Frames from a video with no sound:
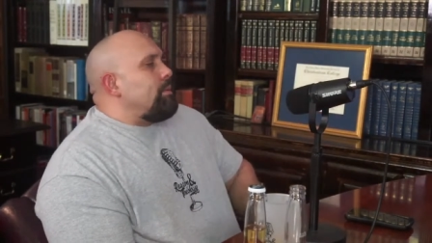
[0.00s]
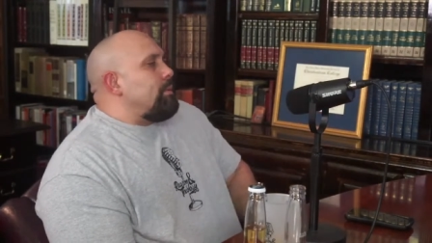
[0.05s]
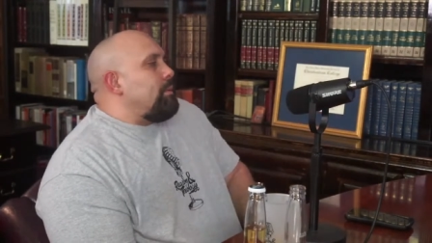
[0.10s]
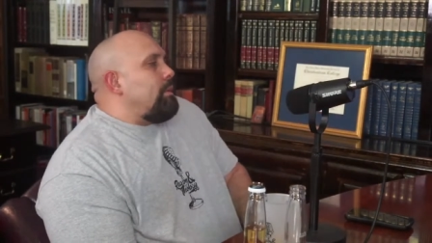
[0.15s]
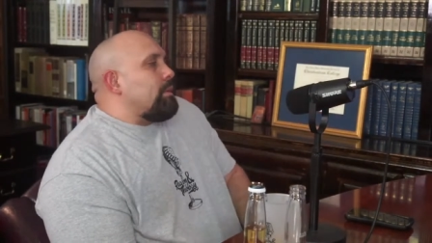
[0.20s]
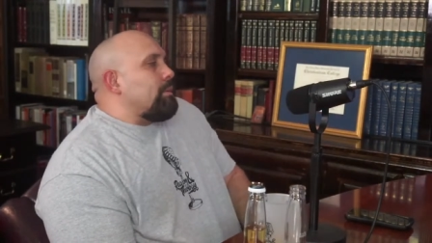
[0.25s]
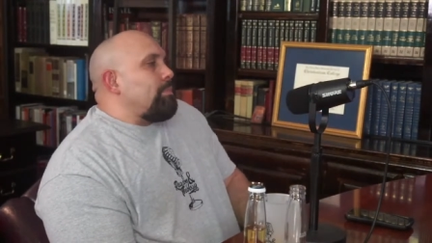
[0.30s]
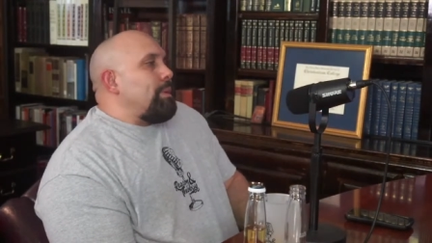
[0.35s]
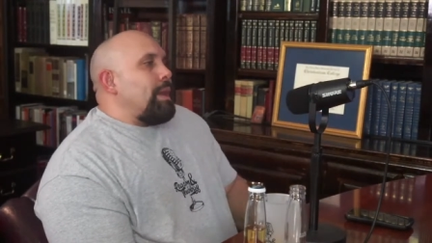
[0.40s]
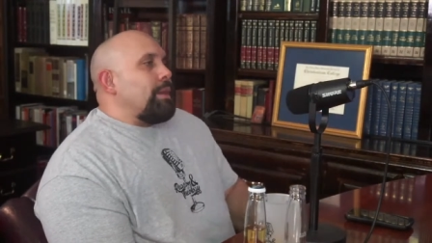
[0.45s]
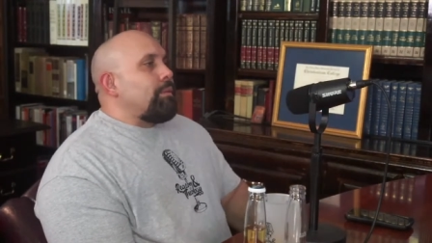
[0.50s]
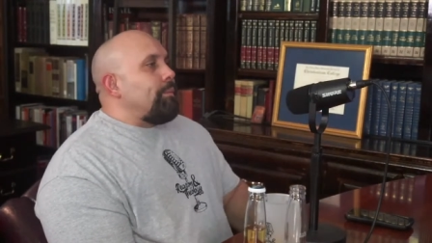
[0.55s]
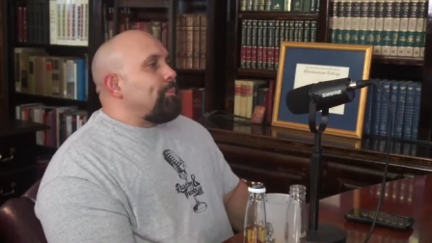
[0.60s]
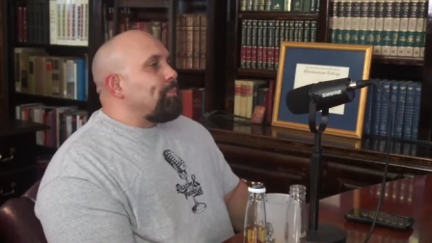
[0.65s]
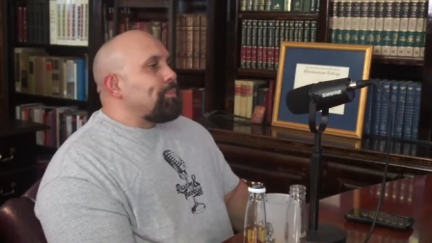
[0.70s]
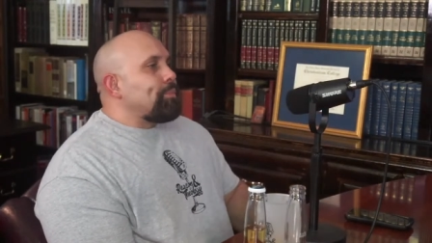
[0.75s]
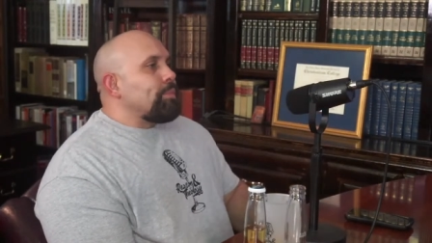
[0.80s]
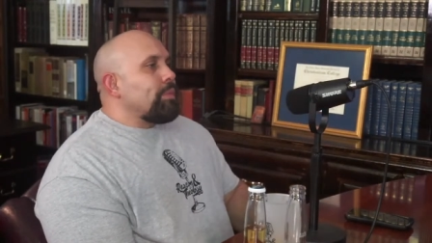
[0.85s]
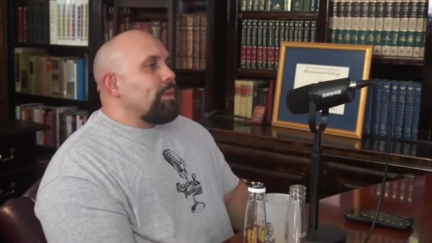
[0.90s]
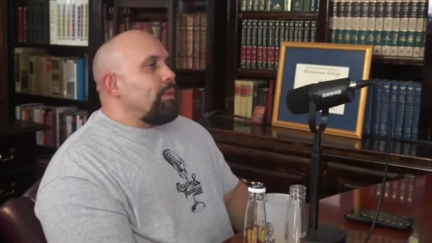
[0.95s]
Look, Michael,
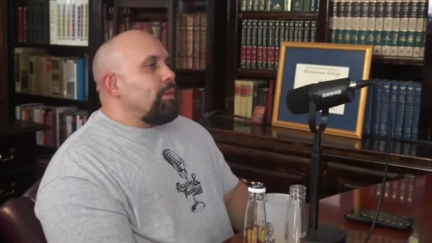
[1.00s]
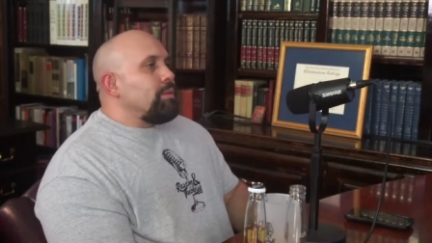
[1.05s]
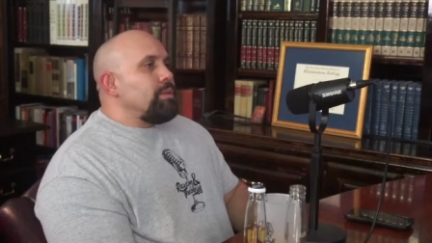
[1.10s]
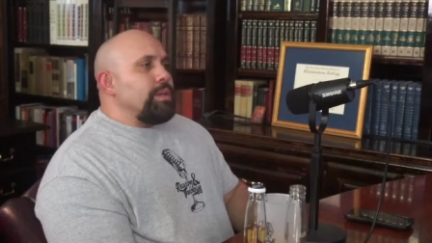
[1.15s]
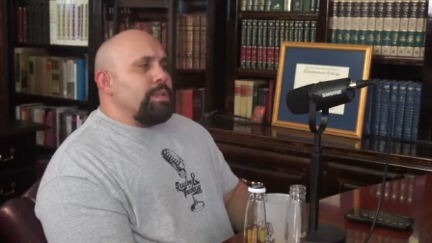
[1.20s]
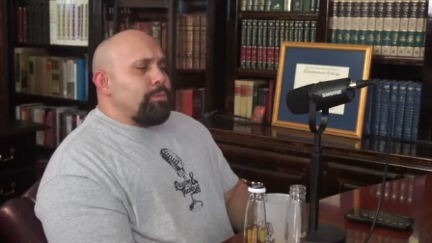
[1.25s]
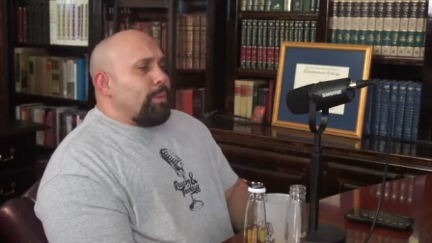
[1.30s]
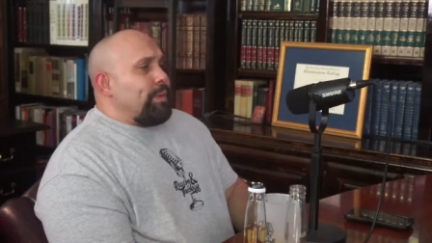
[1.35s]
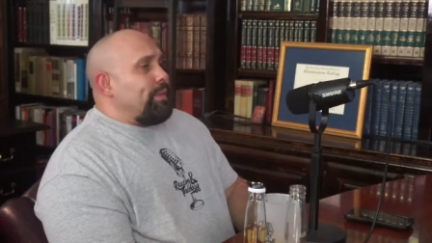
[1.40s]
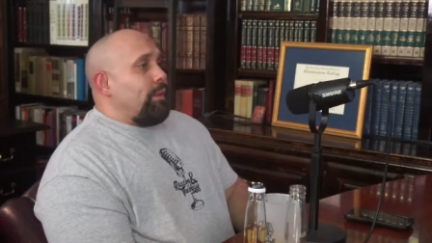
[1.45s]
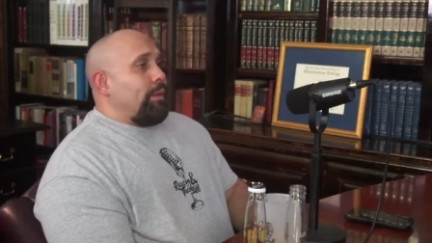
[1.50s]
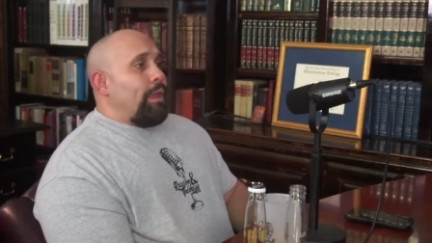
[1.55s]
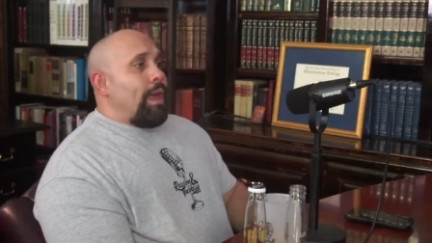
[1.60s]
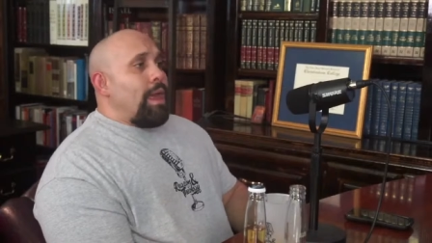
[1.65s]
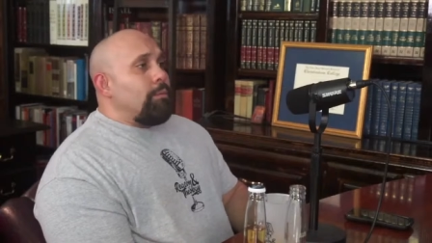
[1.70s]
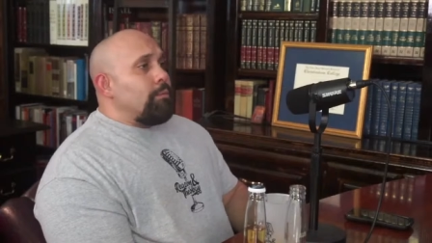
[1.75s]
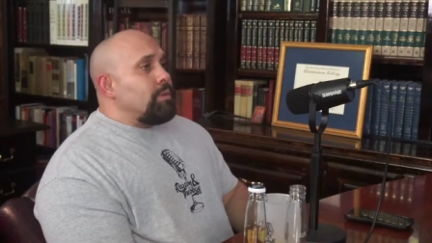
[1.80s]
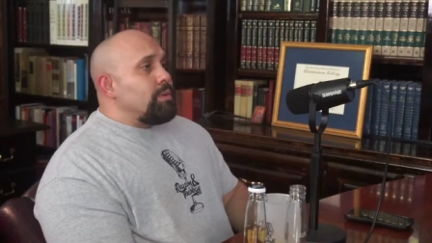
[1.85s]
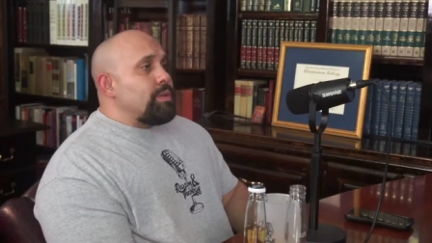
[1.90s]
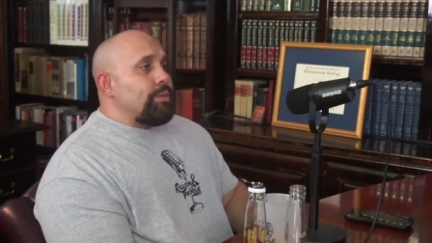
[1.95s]
just read the
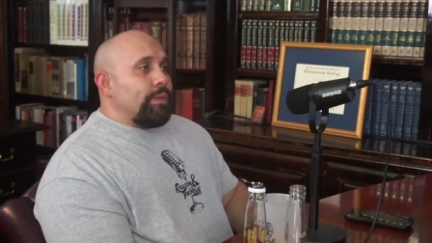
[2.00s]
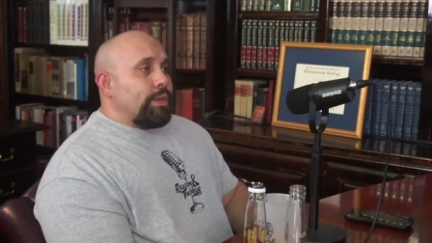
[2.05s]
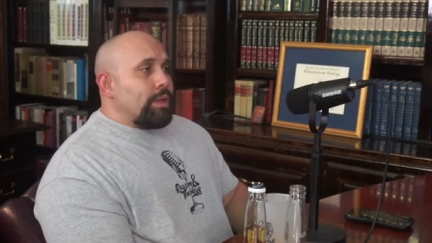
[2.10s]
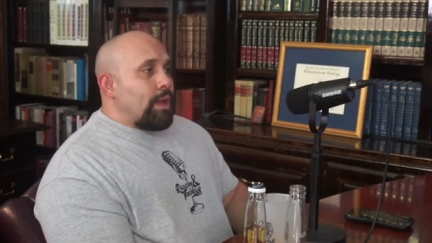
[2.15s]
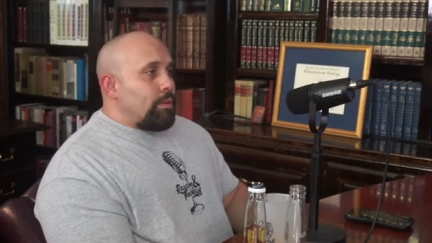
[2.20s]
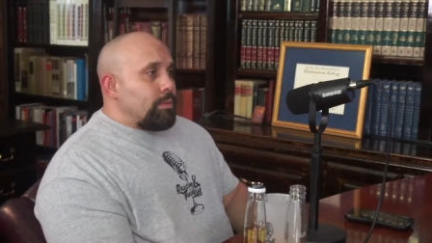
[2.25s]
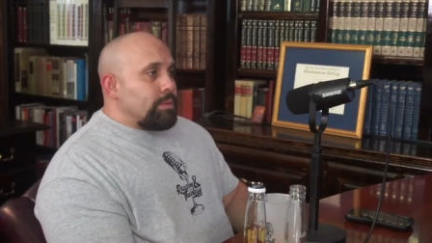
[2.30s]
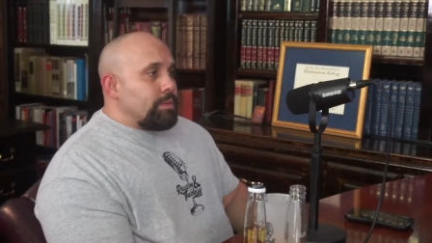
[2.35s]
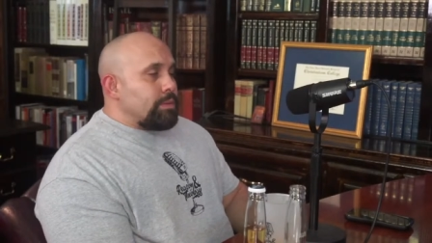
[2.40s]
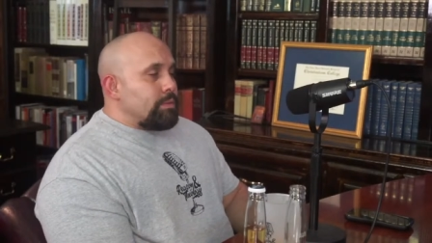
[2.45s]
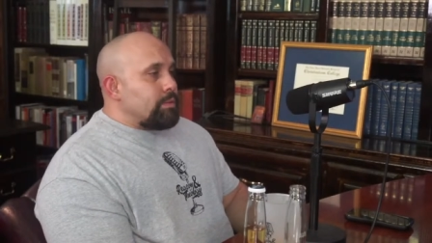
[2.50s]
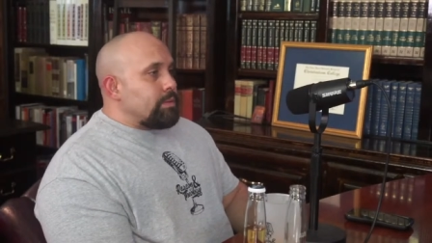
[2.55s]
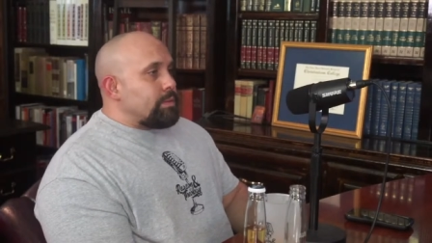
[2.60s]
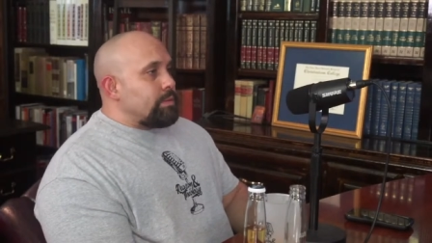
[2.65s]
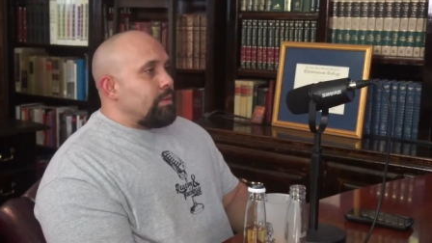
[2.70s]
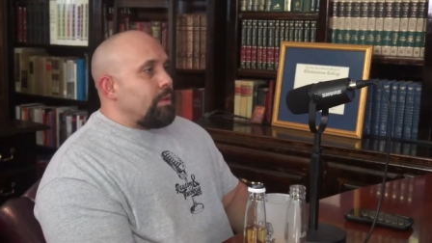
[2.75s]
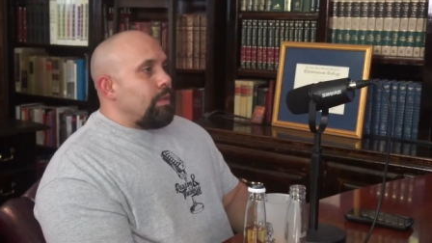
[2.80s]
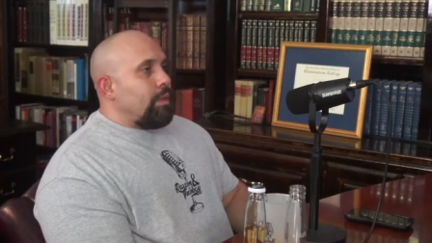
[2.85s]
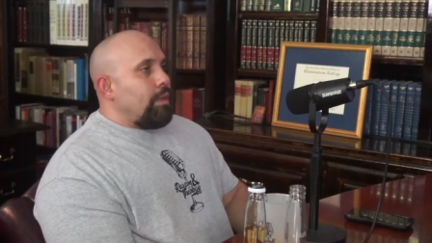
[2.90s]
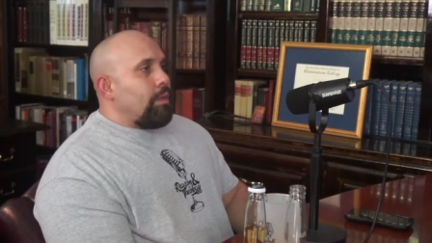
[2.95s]
language of the yeah. councils.